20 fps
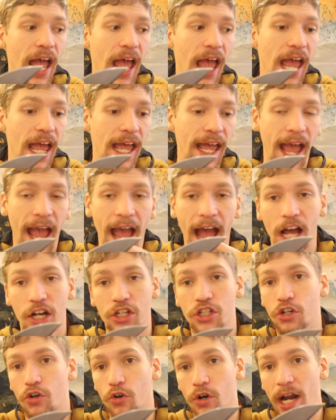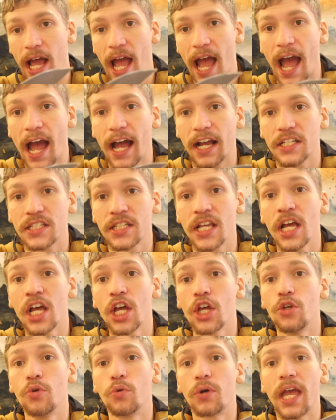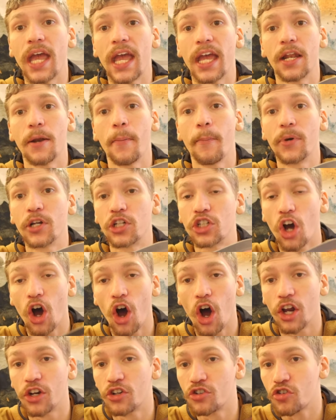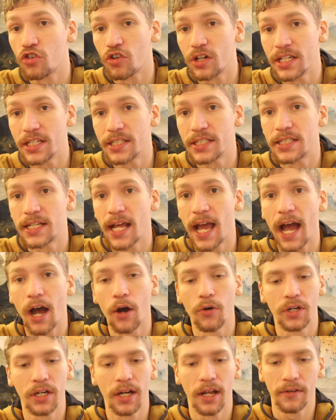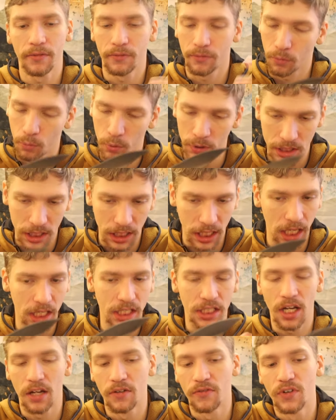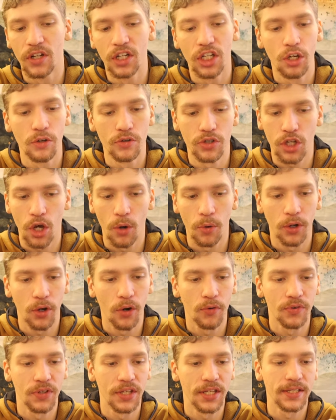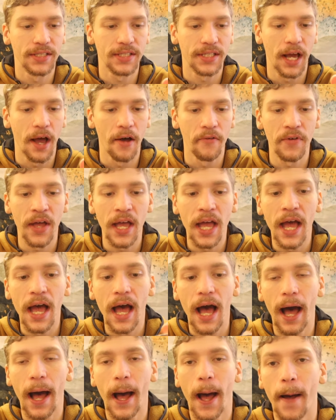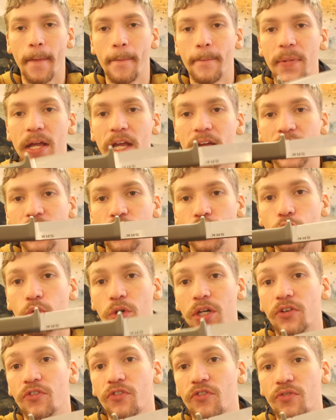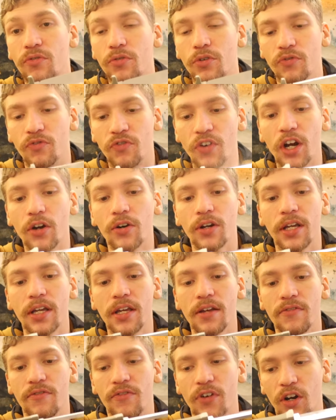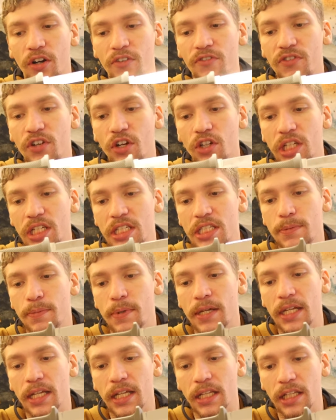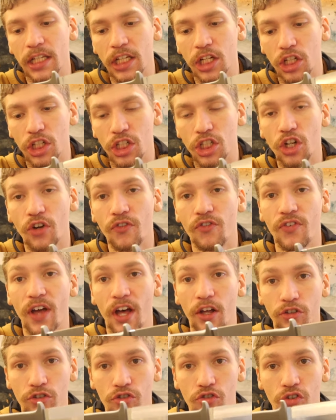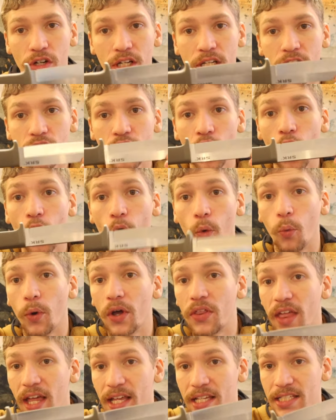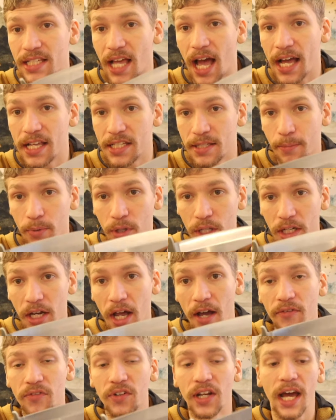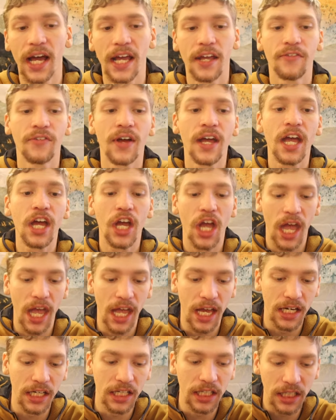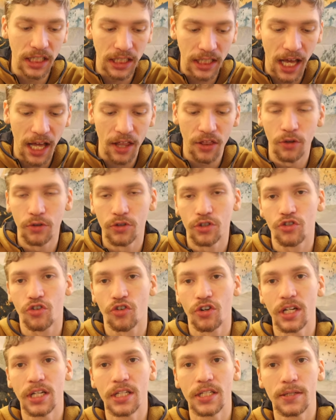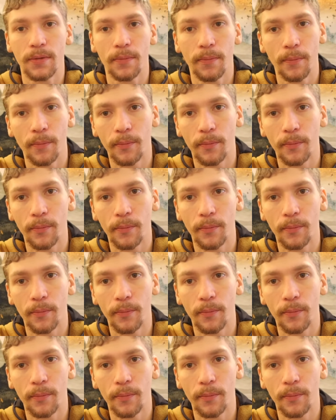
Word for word: a hatchet or an axe, you can baton trees down. And I've once again done videos going over this stuff, and you can very, very field expediently fell trees with a sizable enough knife and get those trees